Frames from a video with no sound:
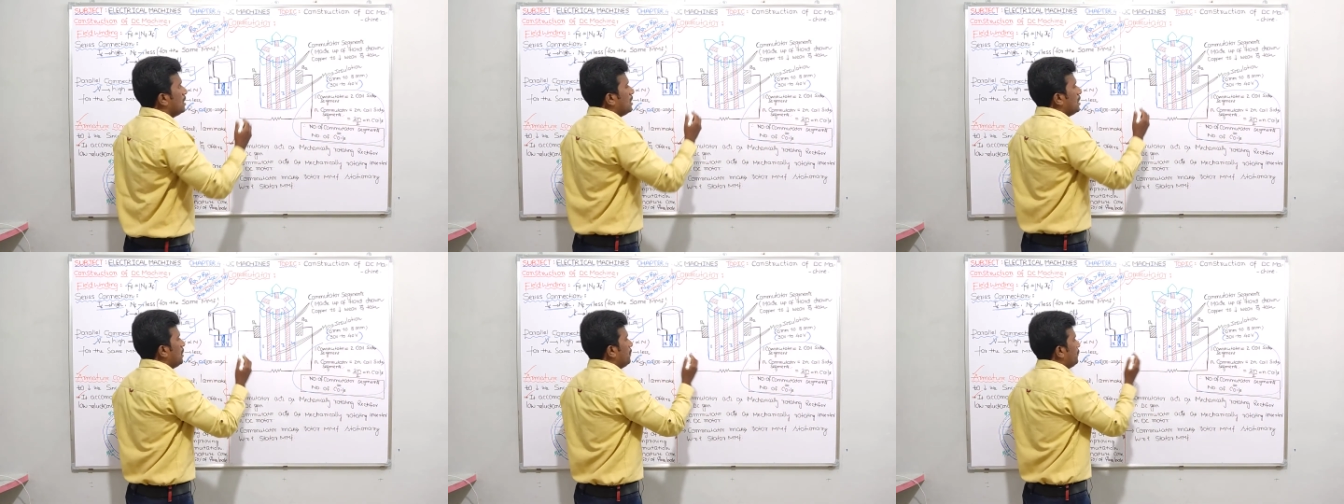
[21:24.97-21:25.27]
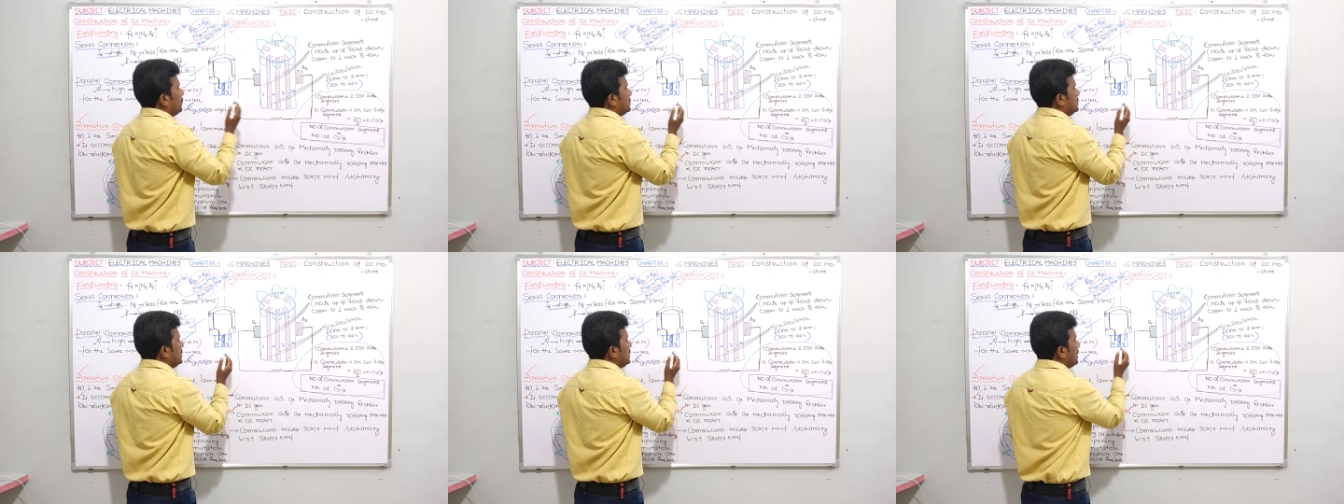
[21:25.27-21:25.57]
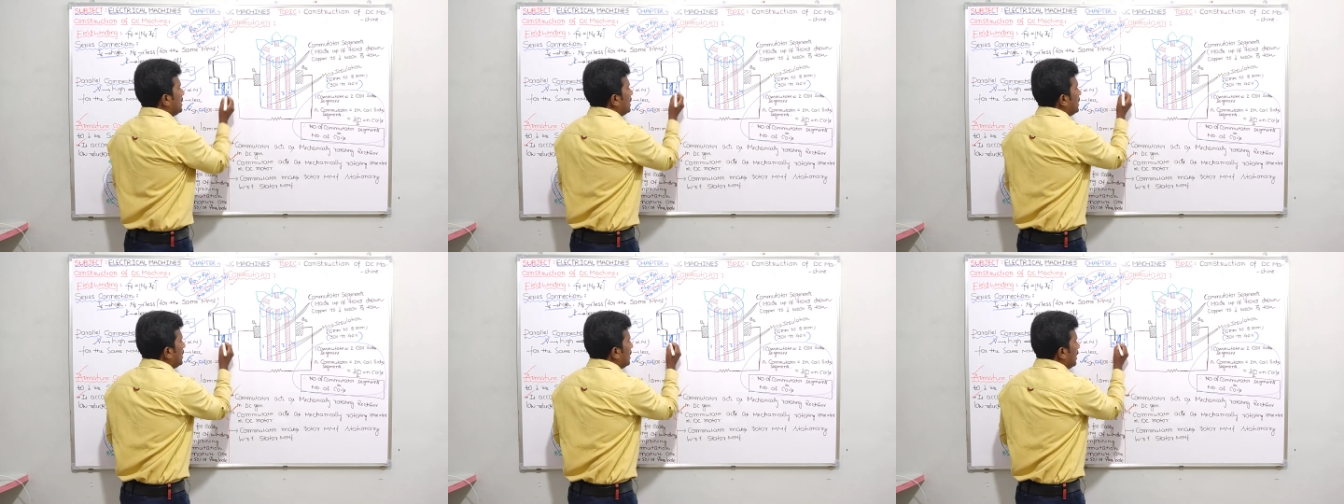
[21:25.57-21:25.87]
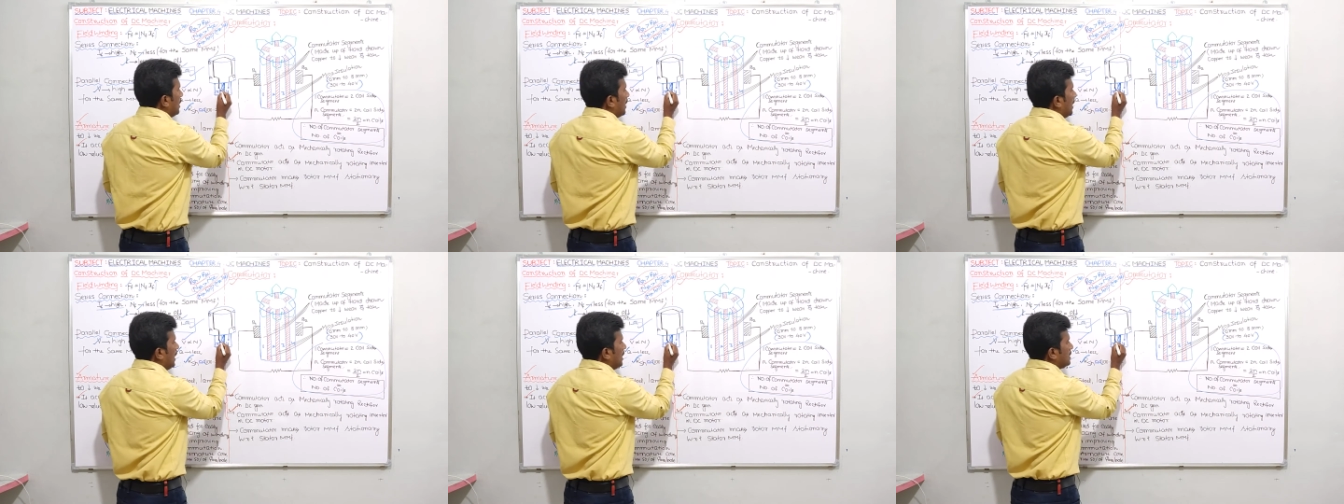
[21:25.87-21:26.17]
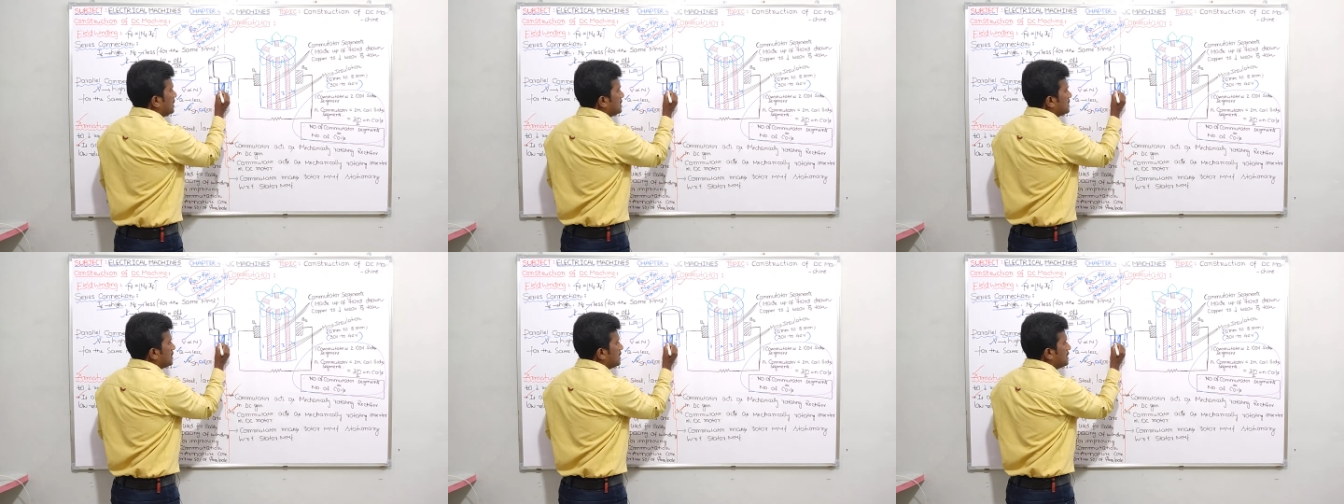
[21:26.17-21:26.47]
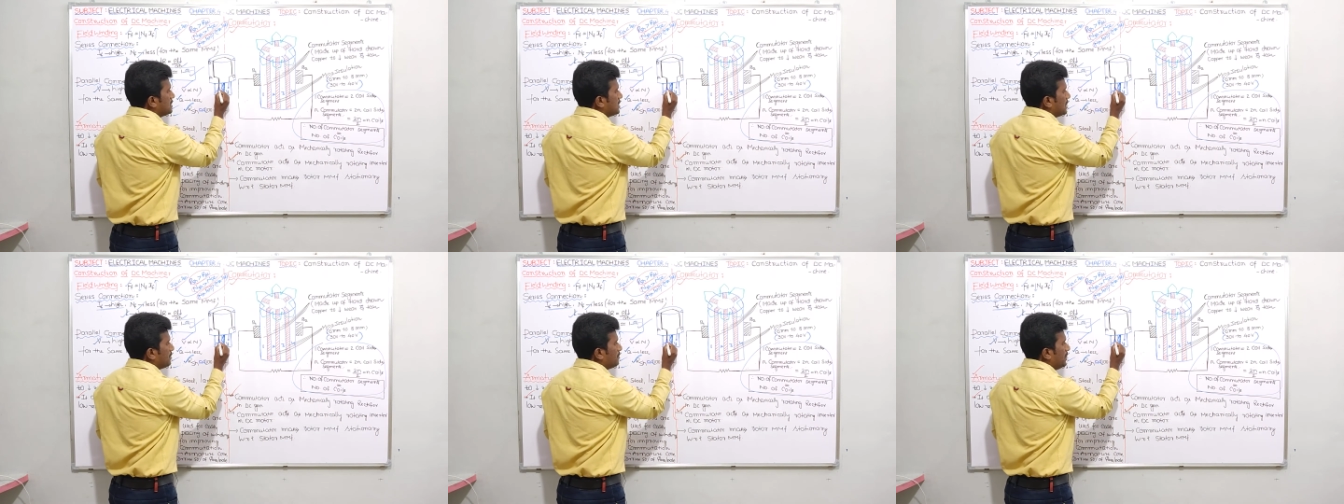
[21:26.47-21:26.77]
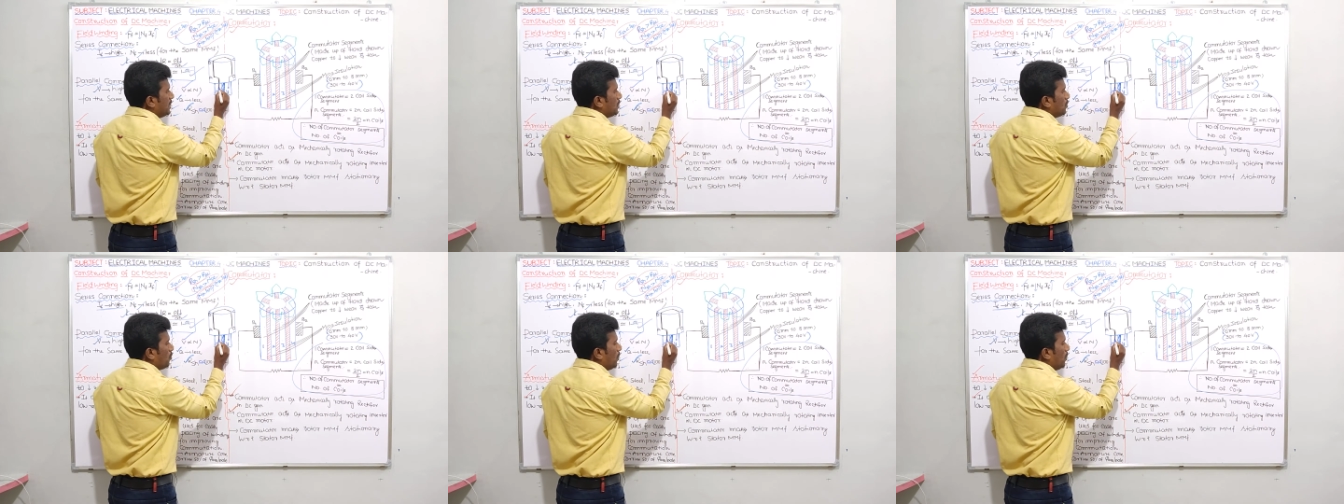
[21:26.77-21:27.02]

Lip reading: if you see here like this, in segment